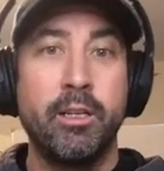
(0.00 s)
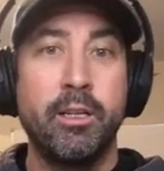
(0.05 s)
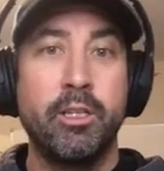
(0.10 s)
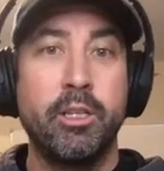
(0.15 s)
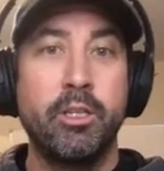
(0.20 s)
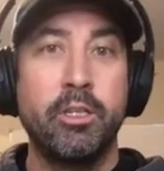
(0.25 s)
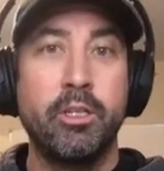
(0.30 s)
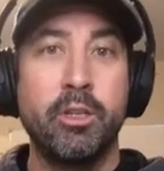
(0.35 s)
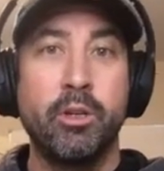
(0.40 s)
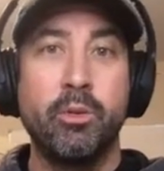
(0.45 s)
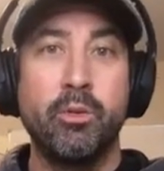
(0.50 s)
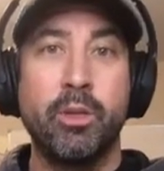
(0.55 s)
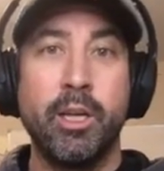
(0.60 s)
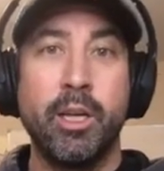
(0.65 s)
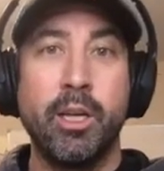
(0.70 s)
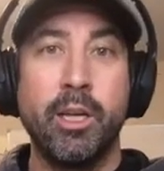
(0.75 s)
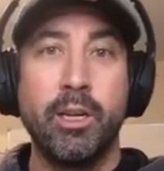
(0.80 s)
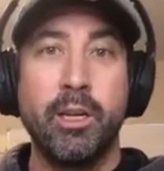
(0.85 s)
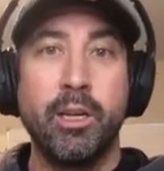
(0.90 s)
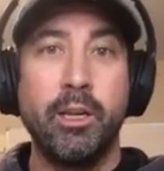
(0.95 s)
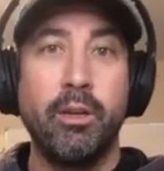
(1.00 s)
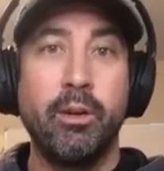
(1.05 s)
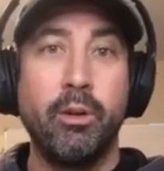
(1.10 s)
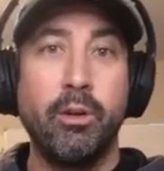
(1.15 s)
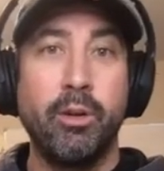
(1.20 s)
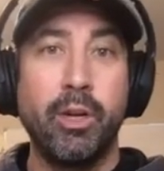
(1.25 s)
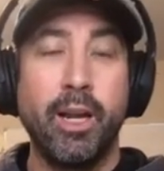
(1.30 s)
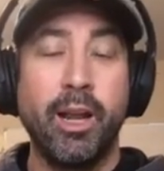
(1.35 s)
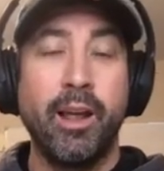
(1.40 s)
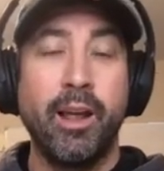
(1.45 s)
so that
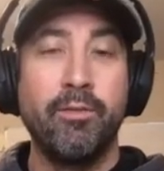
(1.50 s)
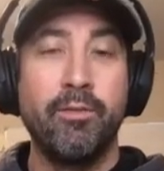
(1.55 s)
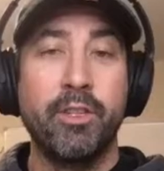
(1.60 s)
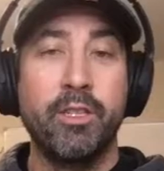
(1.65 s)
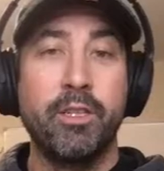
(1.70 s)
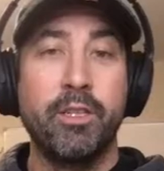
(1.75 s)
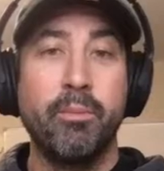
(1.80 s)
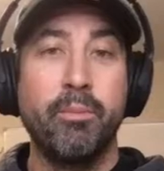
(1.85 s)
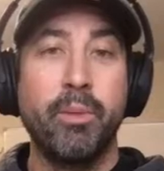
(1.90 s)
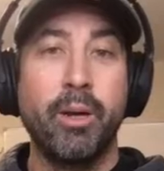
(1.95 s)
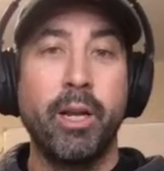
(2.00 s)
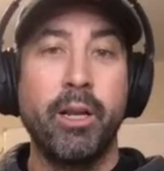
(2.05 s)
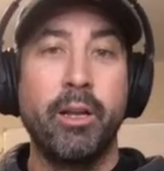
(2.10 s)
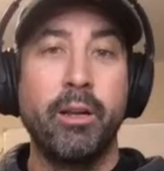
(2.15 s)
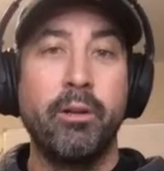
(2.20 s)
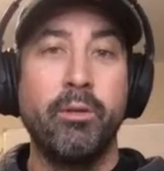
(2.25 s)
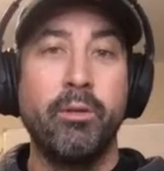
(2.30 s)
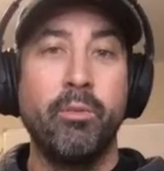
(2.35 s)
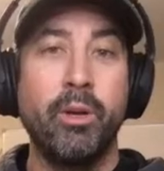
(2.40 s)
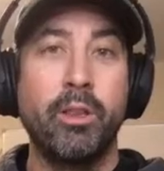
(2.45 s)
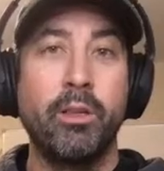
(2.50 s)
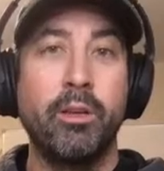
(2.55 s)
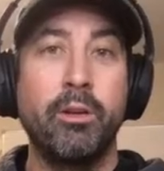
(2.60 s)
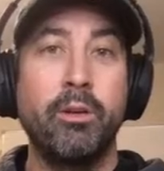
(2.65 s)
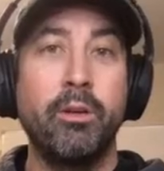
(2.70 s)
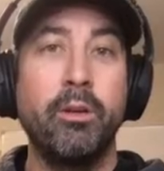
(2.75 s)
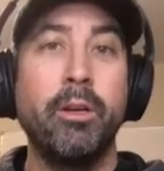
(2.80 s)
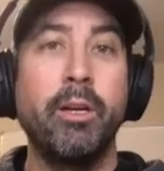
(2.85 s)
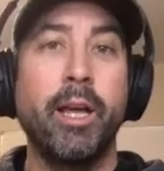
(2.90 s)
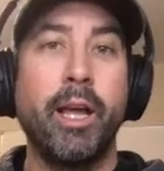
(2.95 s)
you can have somebody with
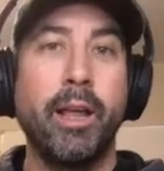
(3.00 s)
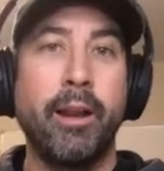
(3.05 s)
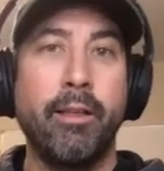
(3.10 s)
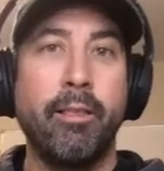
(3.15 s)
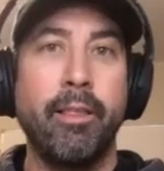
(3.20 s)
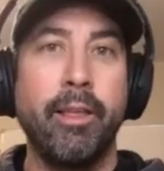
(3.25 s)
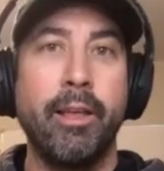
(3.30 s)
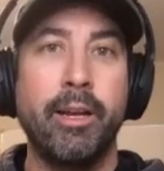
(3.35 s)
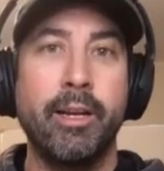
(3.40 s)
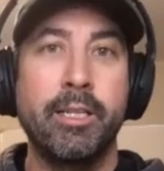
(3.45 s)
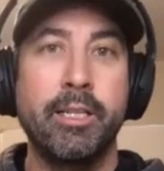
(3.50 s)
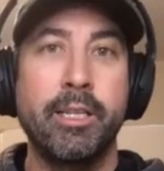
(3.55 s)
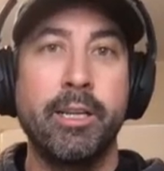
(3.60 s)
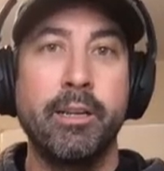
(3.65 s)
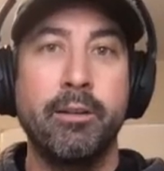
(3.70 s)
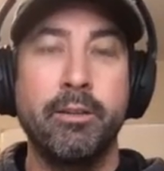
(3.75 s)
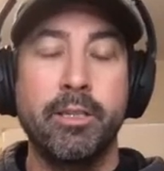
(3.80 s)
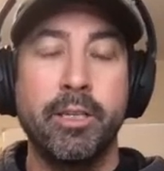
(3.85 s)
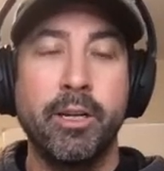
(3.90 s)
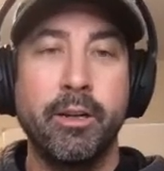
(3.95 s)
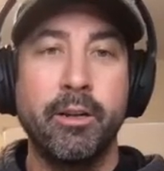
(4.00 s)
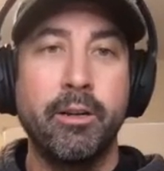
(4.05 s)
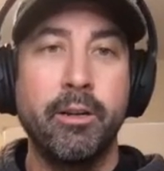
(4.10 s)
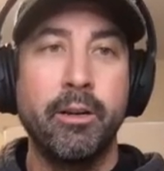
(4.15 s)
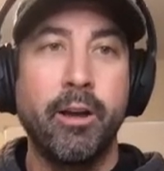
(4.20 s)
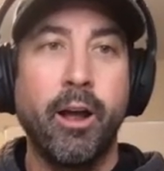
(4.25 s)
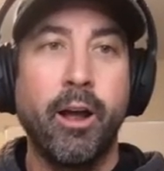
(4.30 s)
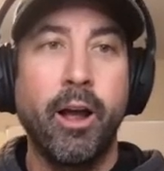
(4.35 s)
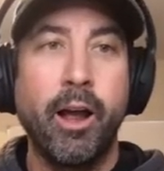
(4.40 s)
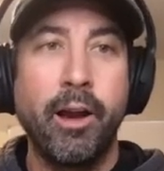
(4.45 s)
good analytic skills and a
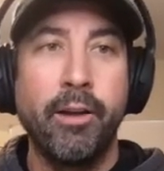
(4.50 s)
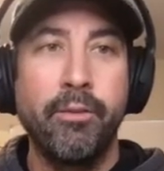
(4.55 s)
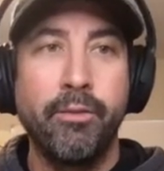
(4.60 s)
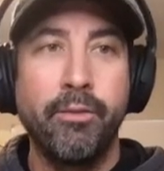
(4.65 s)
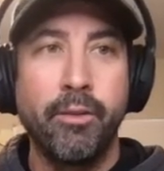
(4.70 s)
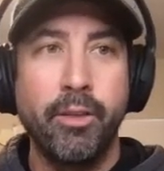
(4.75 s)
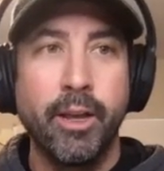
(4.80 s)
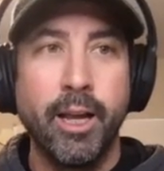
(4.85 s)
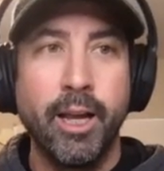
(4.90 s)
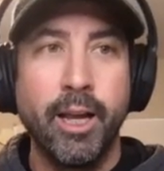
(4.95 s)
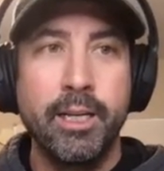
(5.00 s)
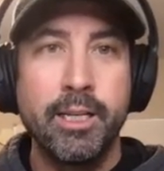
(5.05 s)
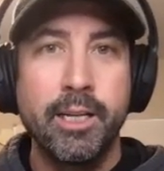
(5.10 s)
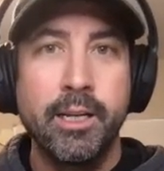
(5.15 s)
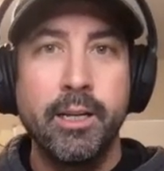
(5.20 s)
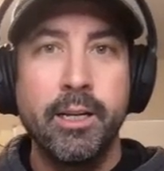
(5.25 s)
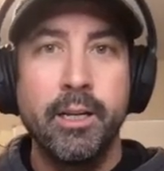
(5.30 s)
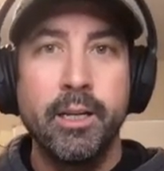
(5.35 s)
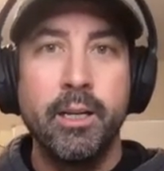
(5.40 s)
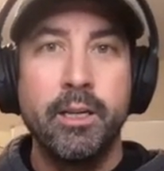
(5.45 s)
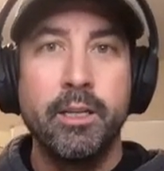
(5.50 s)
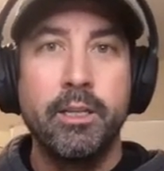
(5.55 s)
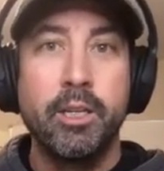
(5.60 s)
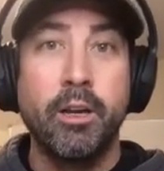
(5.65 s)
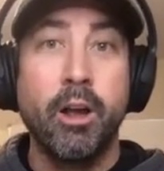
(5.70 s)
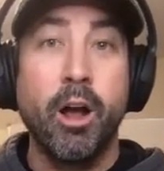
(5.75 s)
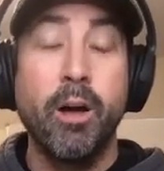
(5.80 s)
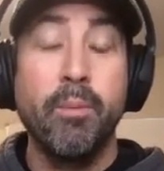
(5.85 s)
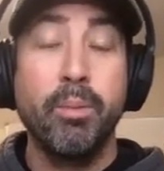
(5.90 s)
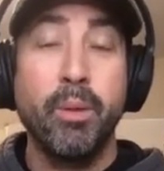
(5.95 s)
good eye for that to
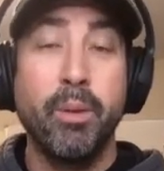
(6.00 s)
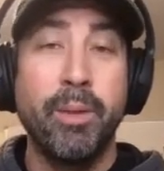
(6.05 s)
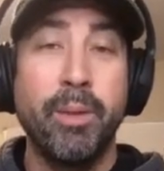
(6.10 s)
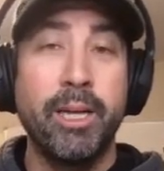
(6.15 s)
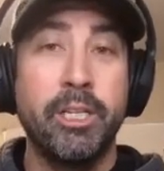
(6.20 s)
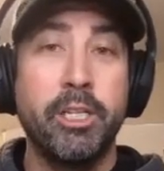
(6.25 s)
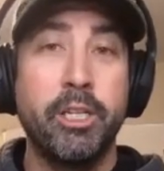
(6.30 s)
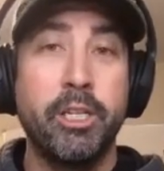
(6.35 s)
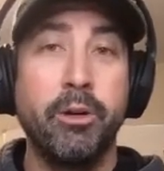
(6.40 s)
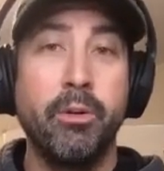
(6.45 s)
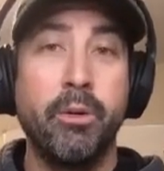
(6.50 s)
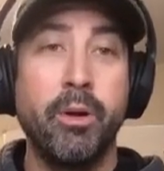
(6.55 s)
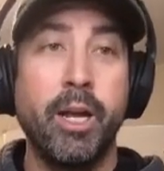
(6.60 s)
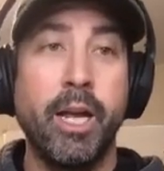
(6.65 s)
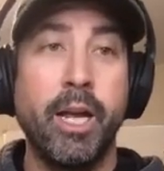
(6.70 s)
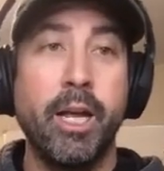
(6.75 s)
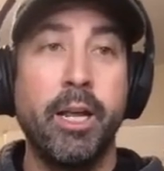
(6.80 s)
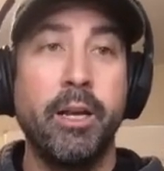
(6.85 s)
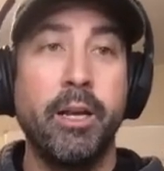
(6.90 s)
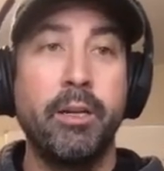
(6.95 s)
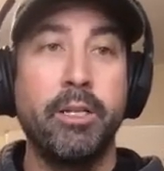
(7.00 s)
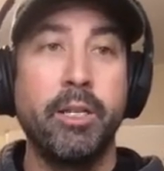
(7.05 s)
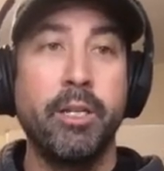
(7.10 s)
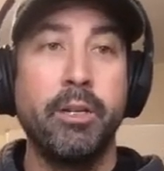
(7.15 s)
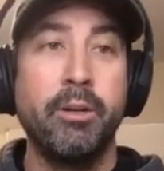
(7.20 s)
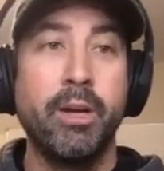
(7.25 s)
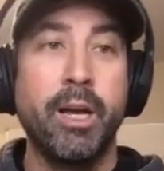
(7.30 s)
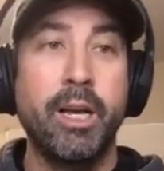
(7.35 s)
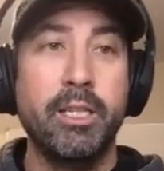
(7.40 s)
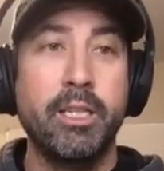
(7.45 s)
complement you, and
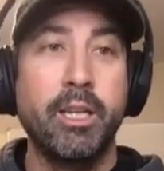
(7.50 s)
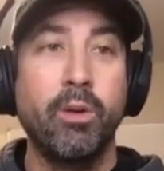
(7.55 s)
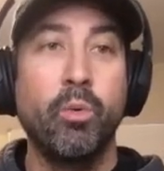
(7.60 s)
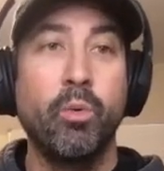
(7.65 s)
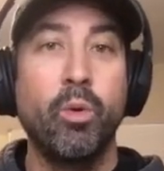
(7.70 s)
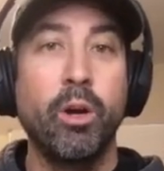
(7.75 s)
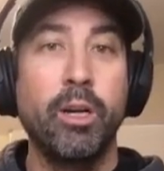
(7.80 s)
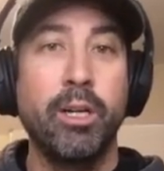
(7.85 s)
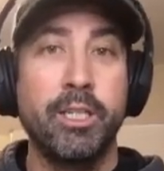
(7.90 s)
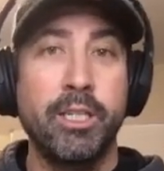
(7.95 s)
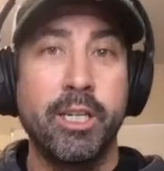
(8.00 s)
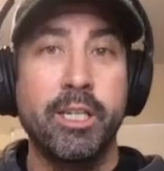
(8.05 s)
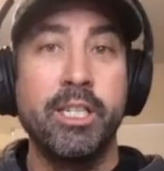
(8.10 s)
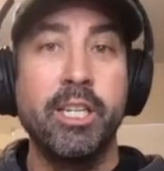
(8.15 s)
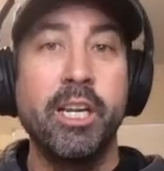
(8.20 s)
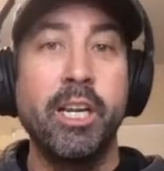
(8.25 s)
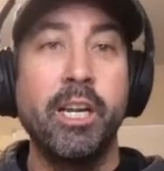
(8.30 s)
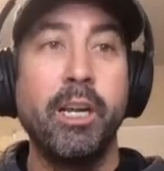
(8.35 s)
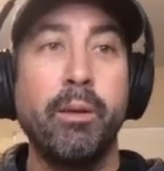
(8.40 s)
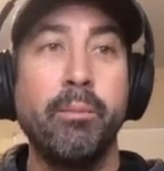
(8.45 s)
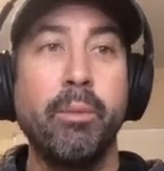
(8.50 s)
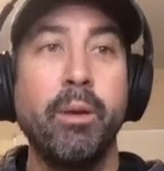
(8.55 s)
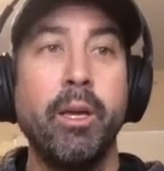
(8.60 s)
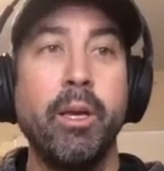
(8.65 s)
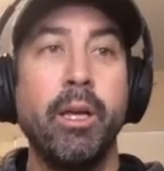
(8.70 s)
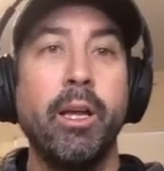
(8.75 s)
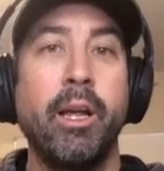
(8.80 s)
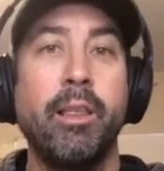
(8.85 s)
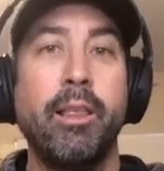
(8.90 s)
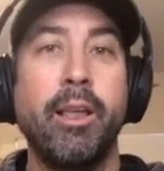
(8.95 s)
you guys can work as a team
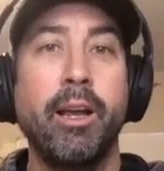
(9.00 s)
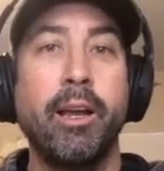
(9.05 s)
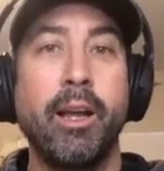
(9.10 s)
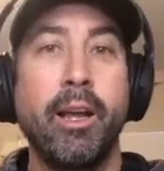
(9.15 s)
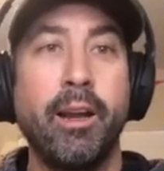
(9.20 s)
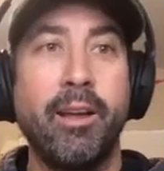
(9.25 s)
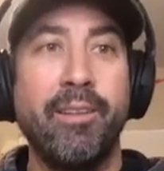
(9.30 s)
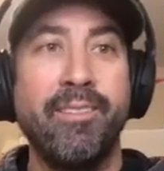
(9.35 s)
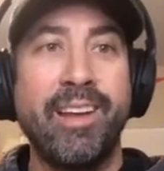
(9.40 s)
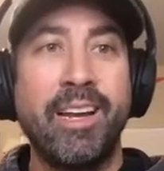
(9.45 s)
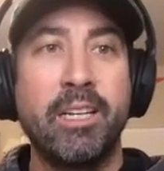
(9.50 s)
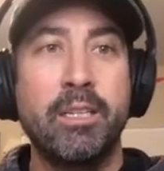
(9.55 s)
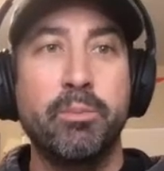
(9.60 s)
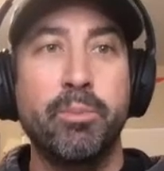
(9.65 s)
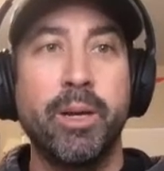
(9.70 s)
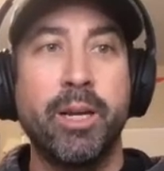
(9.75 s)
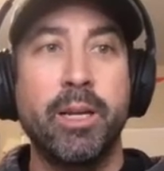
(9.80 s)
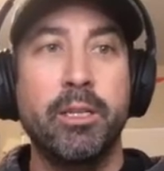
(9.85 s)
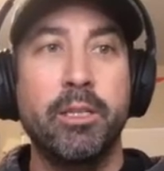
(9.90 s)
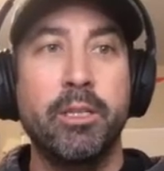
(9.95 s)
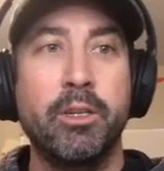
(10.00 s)
in that kind of aspect.